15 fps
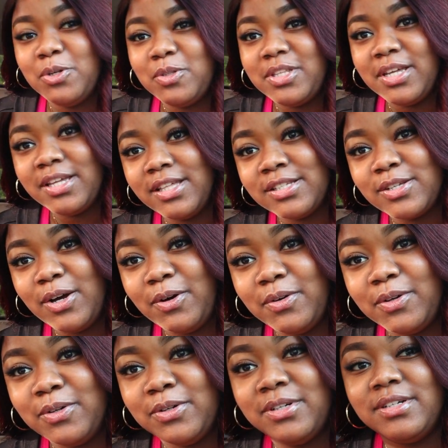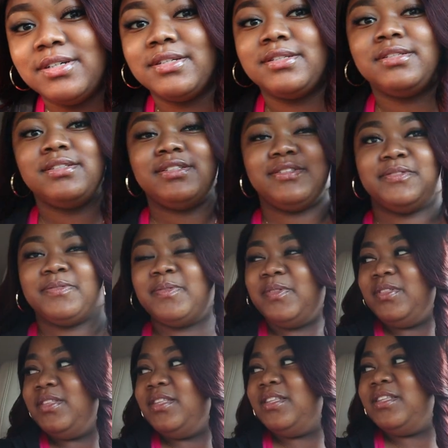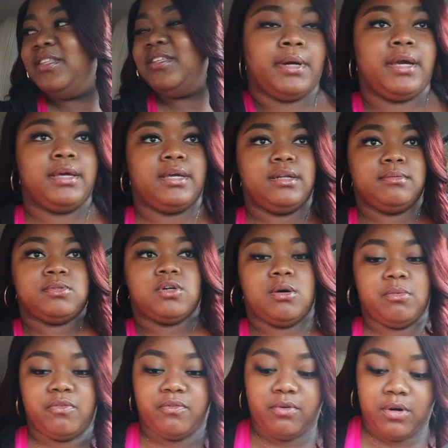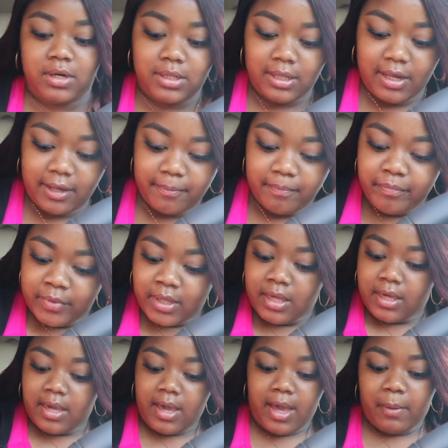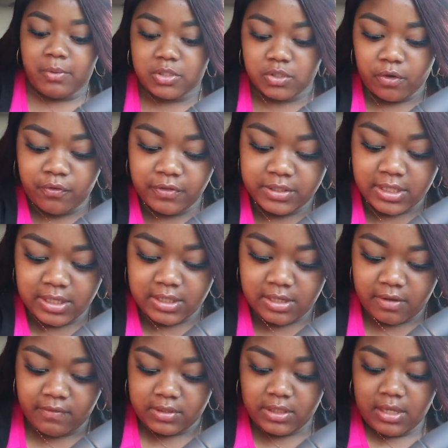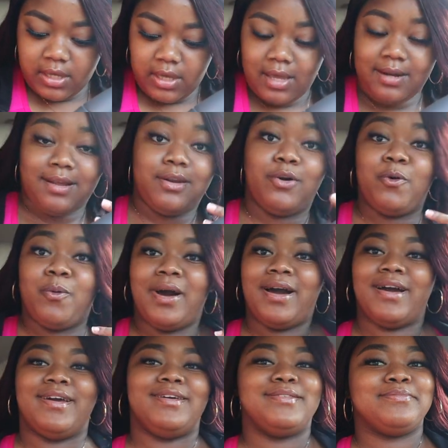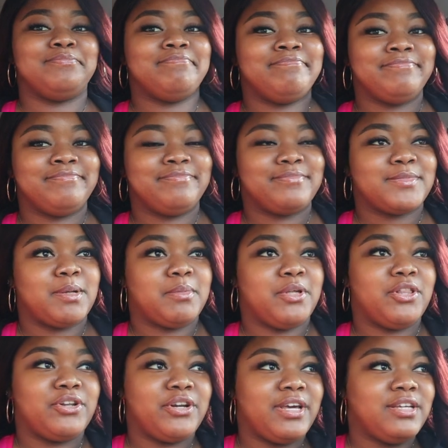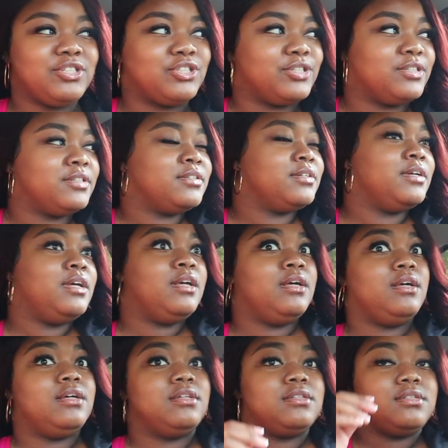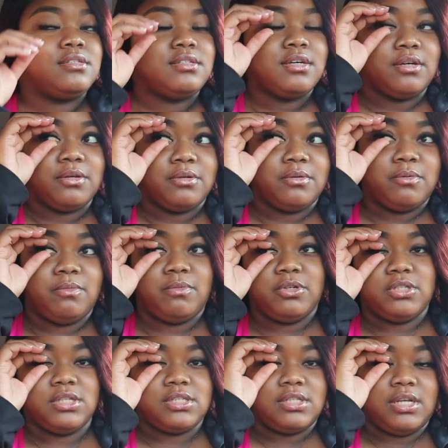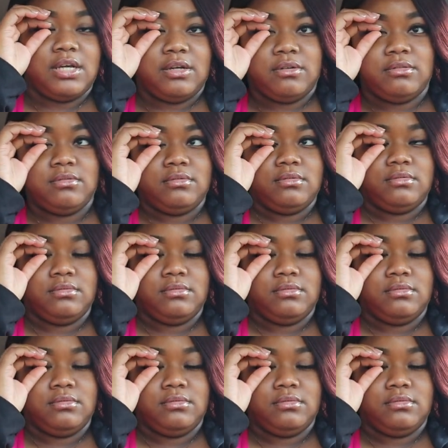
you think is going on? I didn't get up till almost four o'clock. I was so fatigued and everything, and I know why. Mother Nature. So we're just now